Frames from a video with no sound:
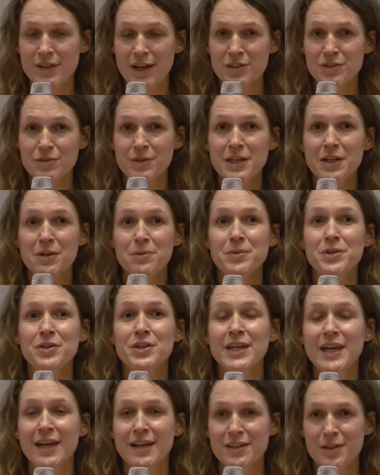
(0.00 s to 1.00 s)
How do I
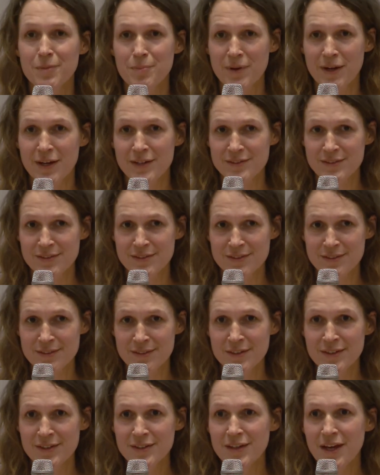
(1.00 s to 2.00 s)
communicate the
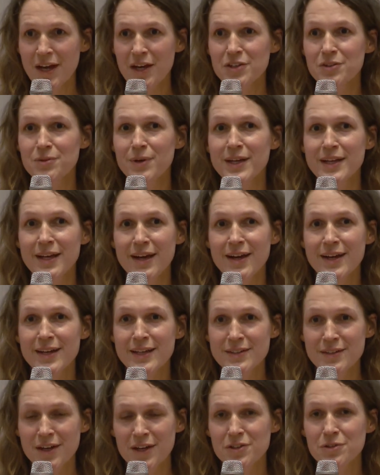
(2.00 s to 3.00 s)
practice? How do I
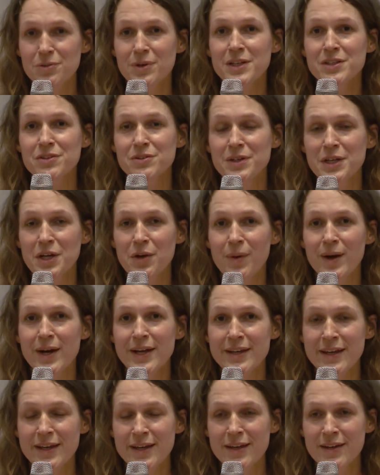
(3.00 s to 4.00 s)
guide? How do I do
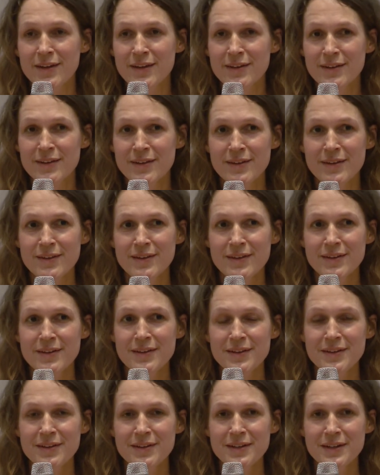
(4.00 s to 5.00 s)
inquiry?
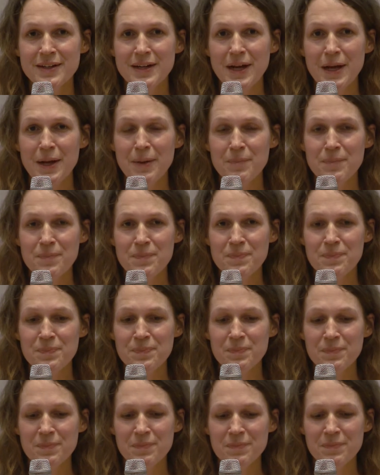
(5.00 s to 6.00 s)

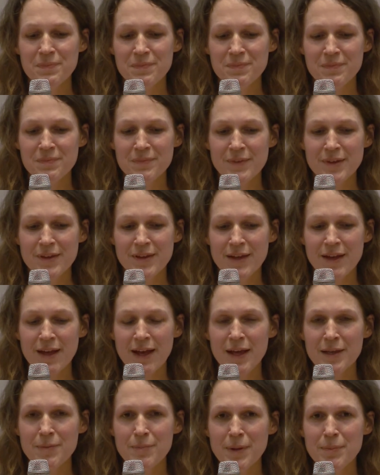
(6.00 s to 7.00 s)

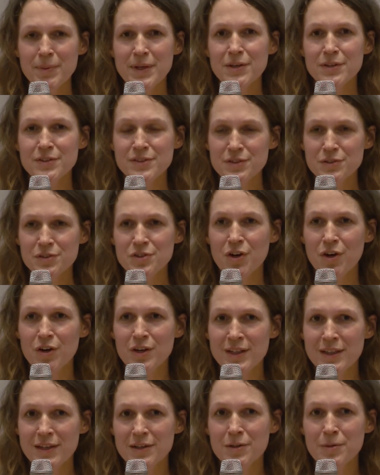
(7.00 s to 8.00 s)
And maybe also
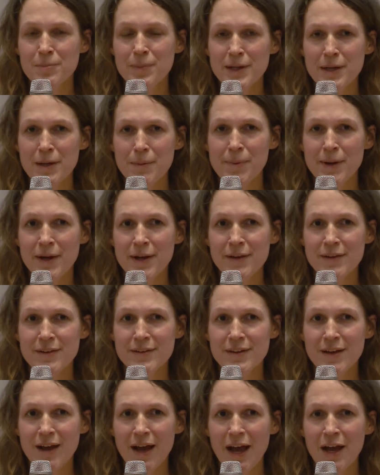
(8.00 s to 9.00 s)
talk a little bit about
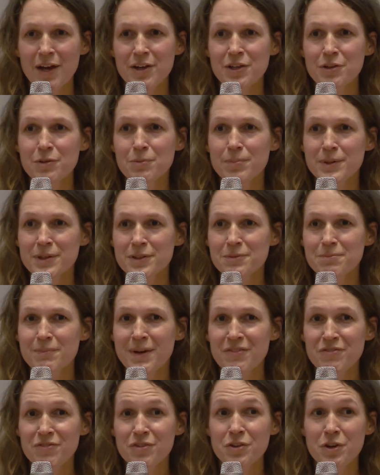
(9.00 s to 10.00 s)
how you build
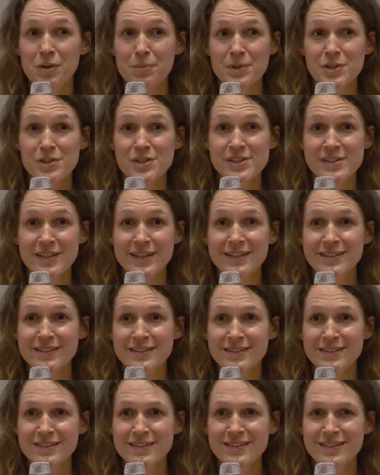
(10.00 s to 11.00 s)
mindful
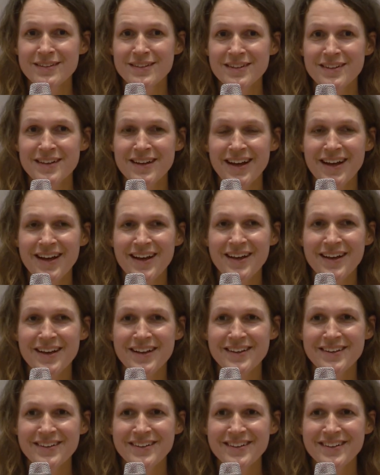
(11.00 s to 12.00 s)
communities.
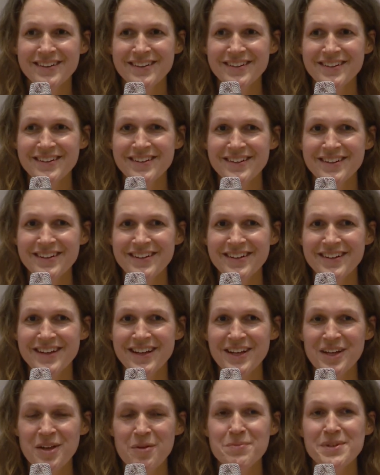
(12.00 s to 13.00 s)

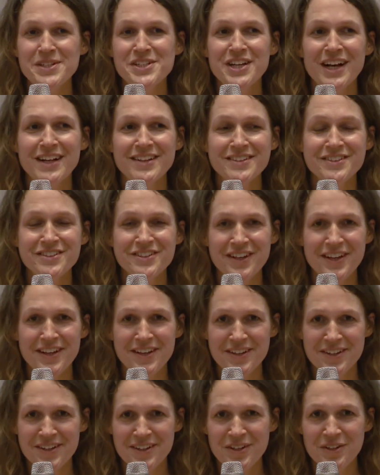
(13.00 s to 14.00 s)
It can be
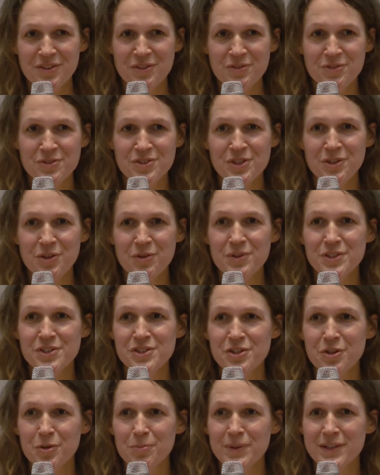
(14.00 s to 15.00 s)
challenging, to go
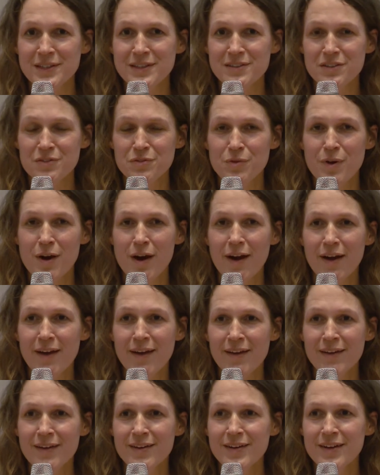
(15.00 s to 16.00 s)
into your place of
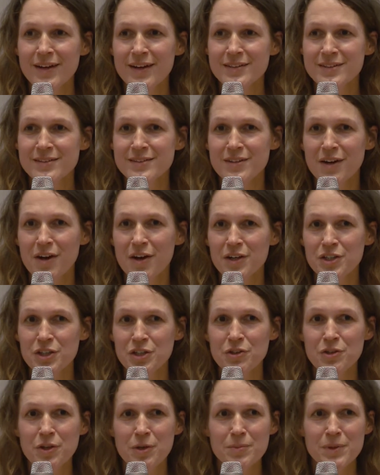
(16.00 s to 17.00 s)
work and start a
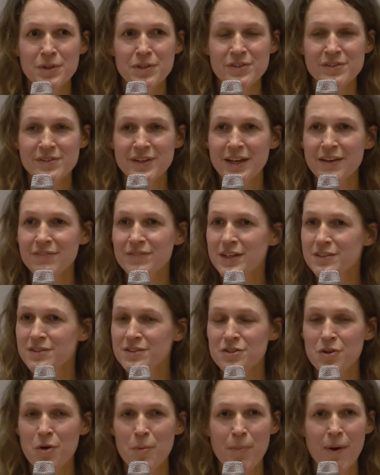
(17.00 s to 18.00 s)
new community if
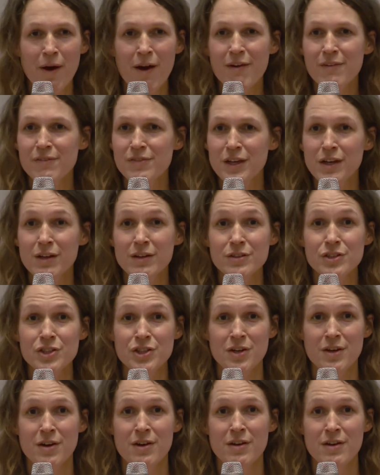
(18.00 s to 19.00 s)
that's not part of the
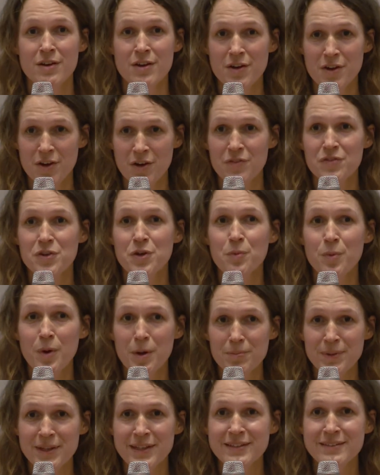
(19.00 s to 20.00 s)
culture of your
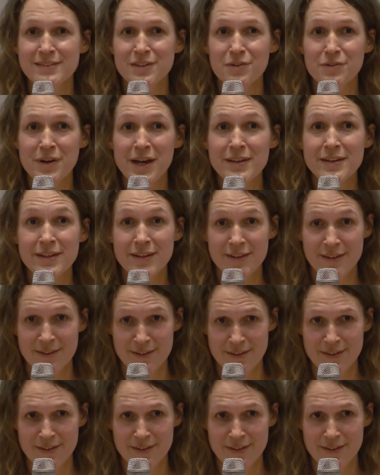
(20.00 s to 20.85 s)
workplace already.